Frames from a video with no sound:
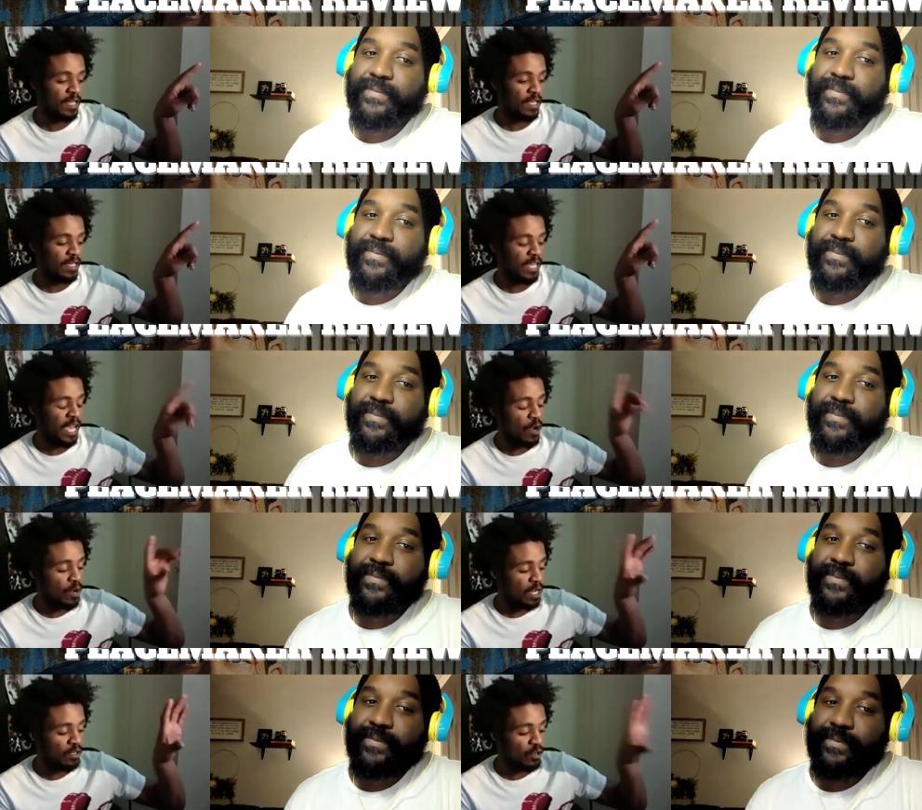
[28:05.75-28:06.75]
Speaker 1: how
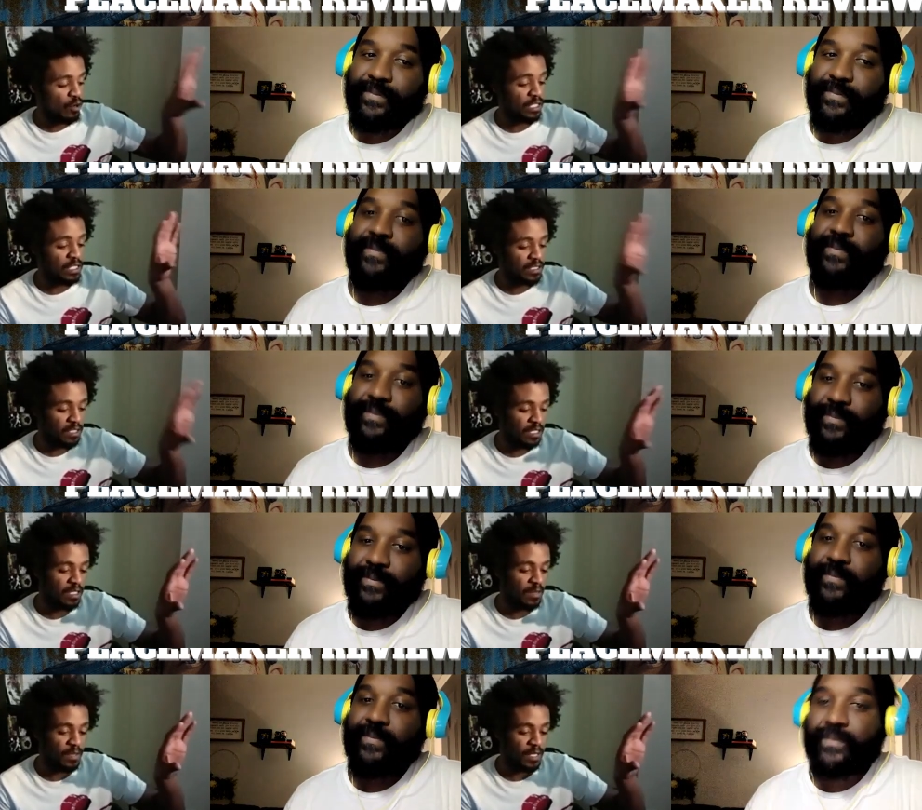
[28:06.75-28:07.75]
uh Nolan's took
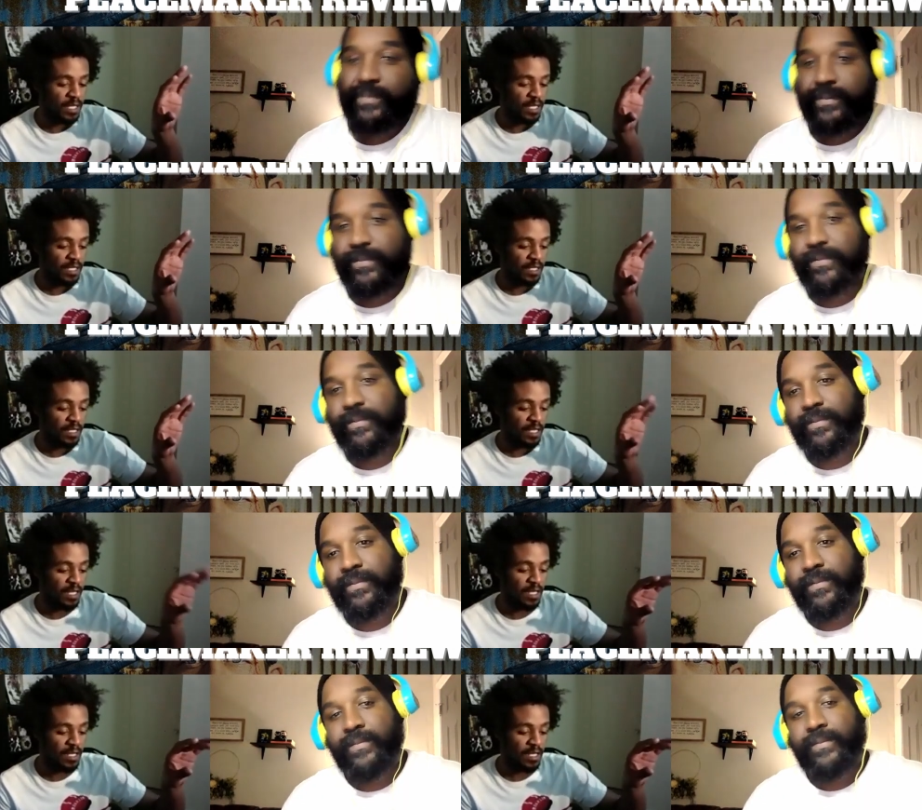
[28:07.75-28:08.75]
some of
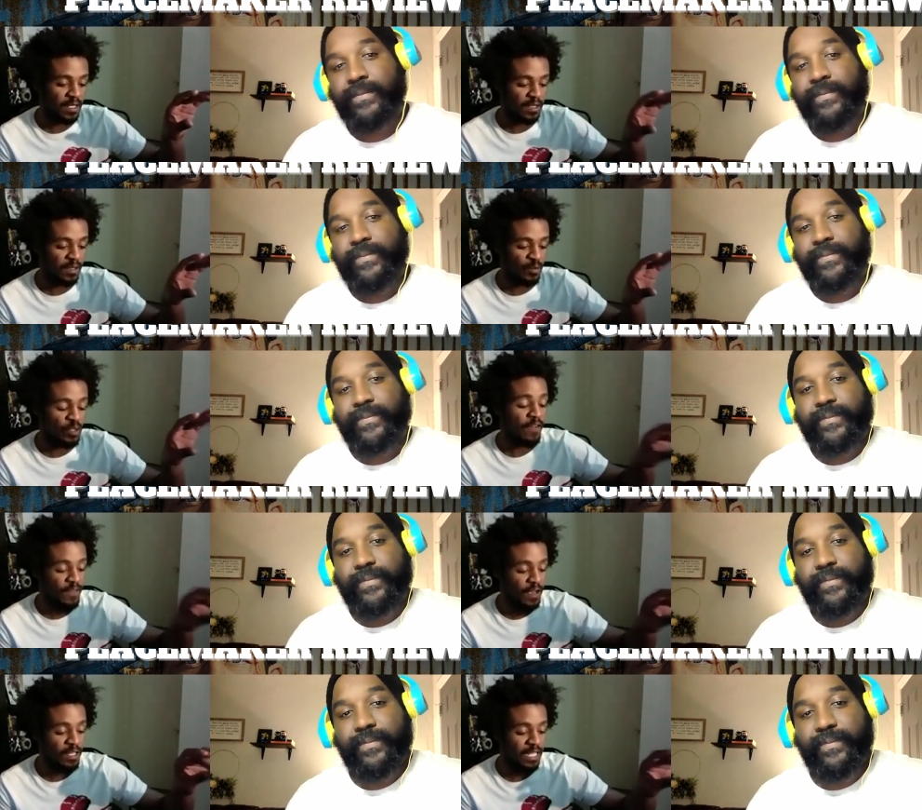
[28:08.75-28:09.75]
uh what I
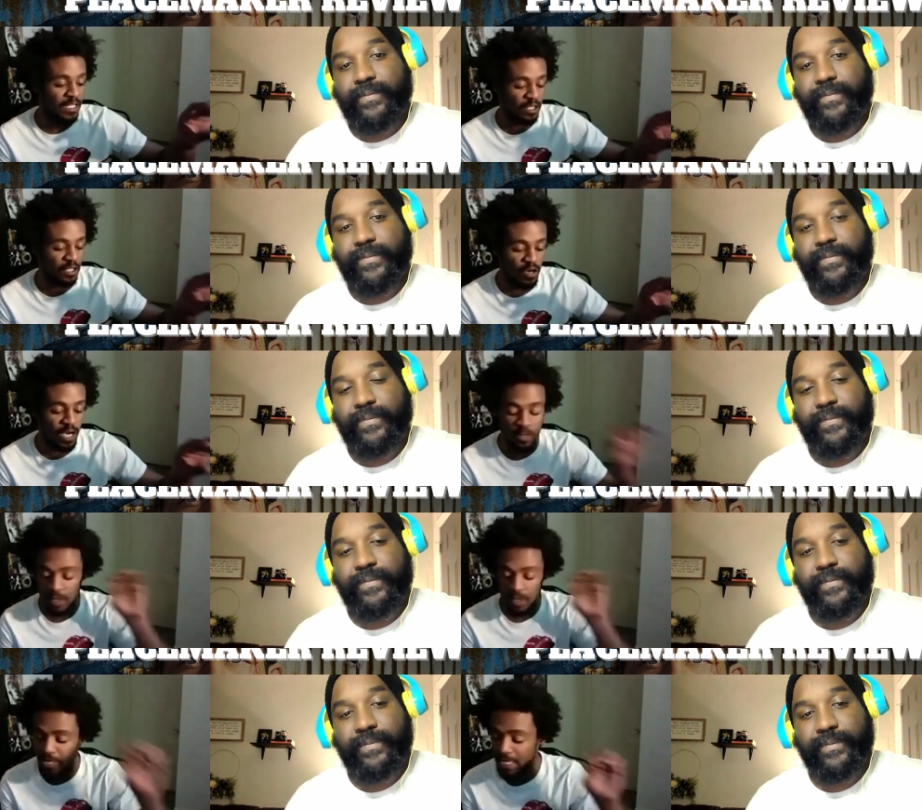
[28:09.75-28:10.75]
found in like the long
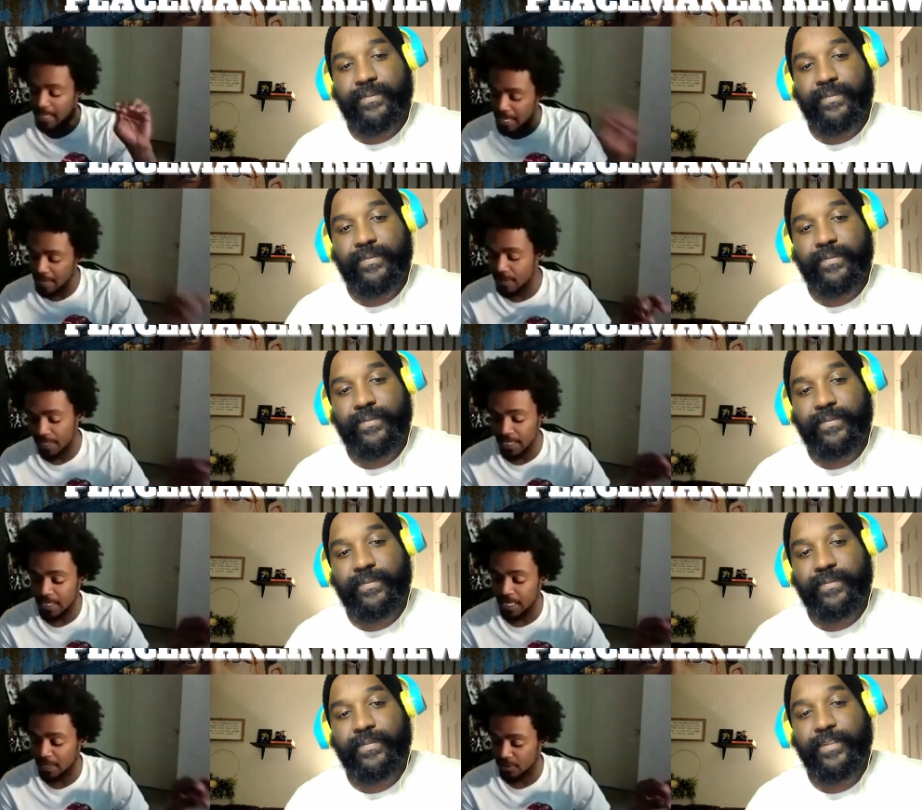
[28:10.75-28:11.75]
Halloween, but I never did
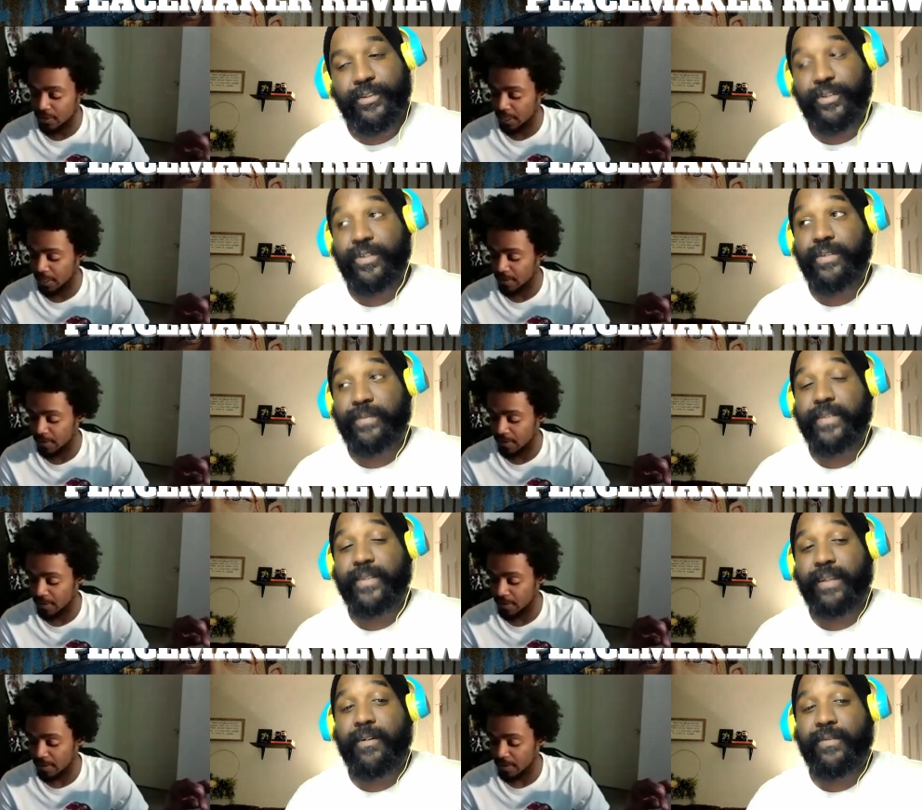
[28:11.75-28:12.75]
that shit.
Speaker 2: You should, man.
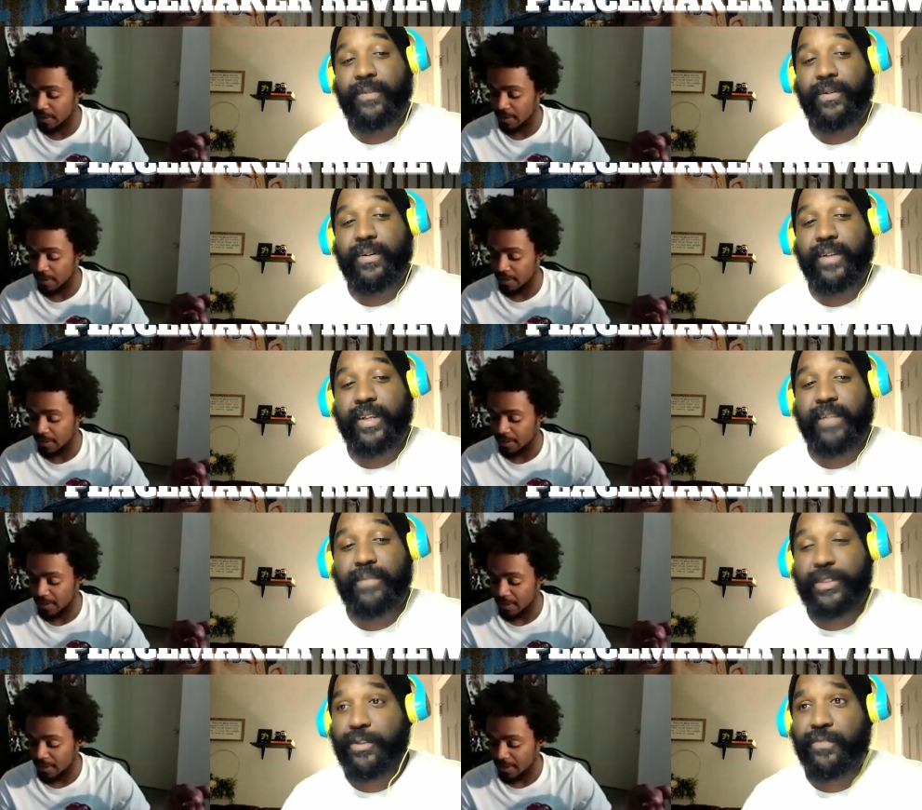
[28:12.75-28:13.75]
I'm all for it. Like
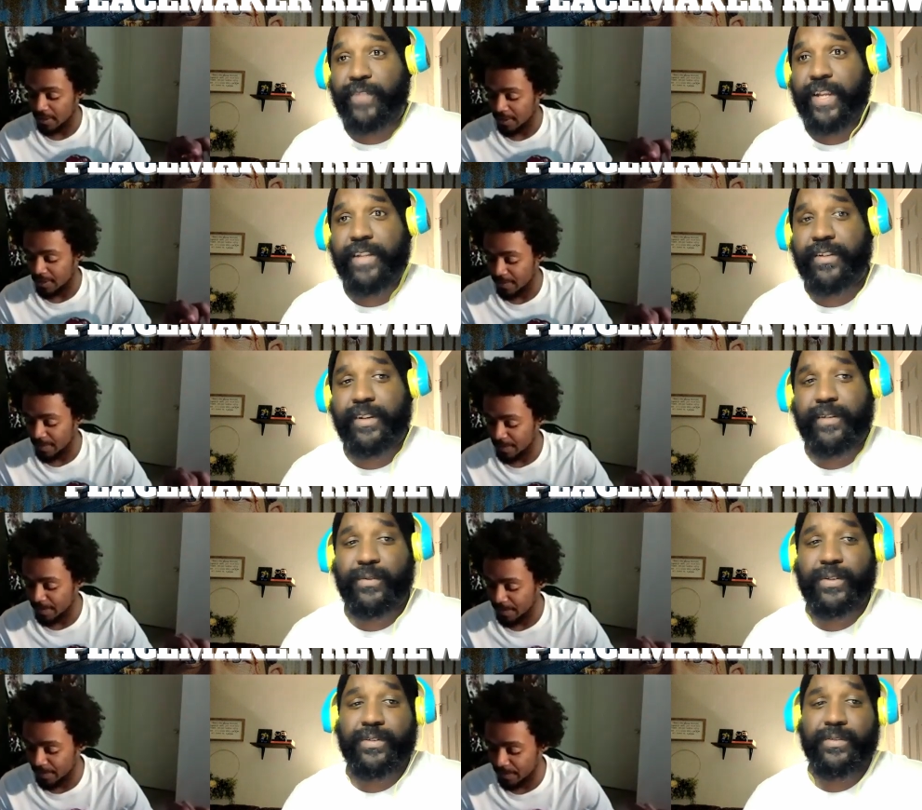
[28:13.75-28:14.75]
I'm pretty sure your fans are there
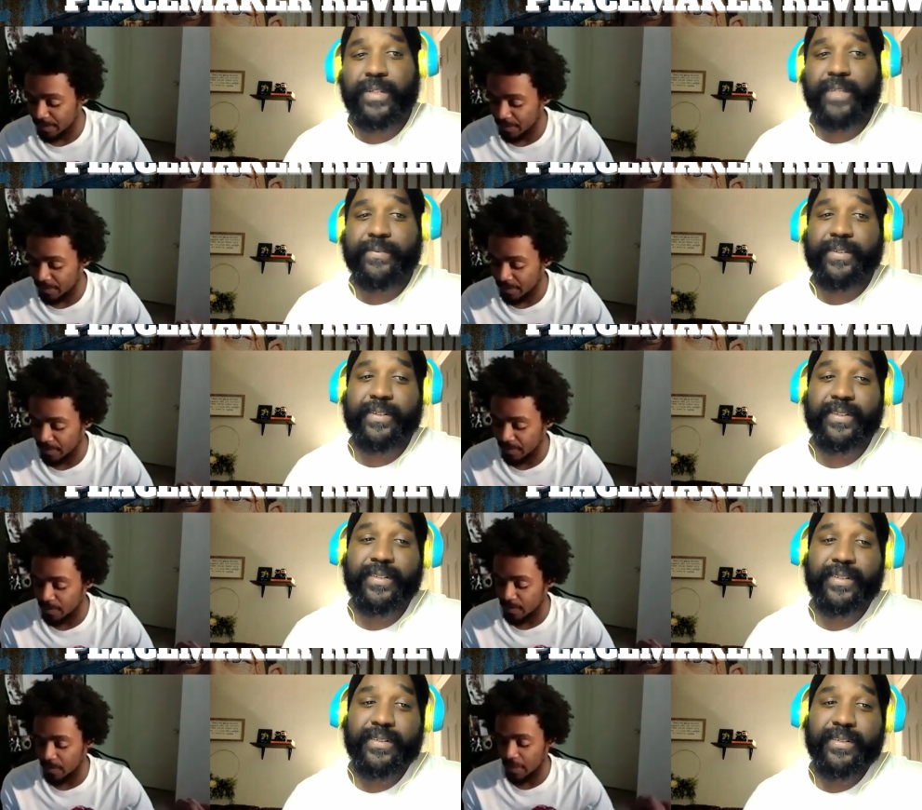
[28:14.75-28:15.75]
for it too, definitely.
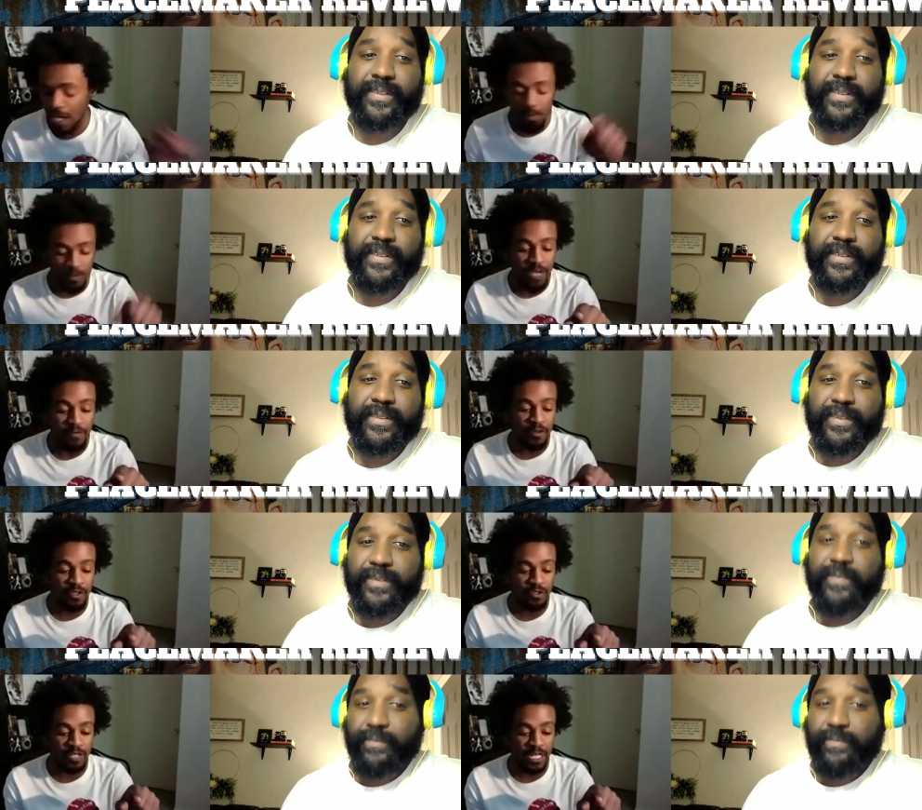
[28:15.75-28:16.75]
Speaker 1: I'm definitely
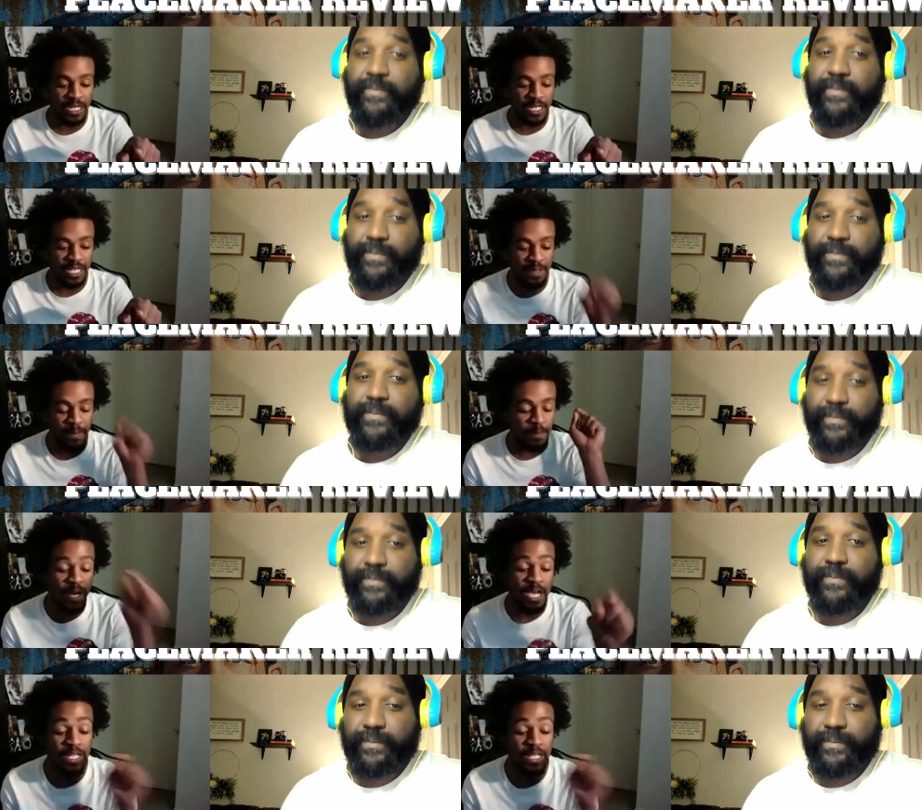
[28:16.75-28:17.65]
gonna do that again. But